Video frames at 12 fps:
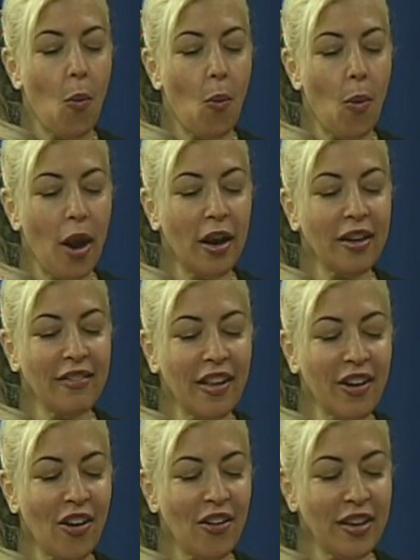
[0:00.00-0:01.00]
Where can
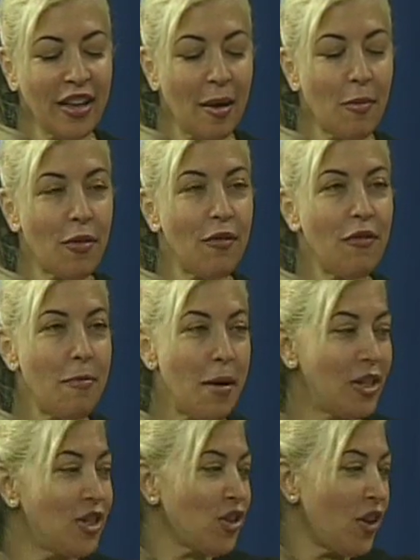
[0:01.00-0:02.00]
they go to get more
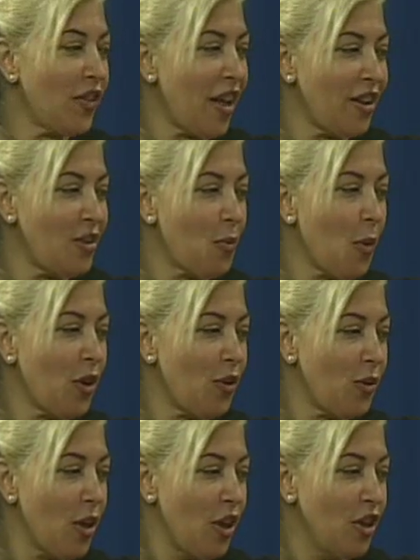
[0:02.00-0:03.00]
information on that? And you want to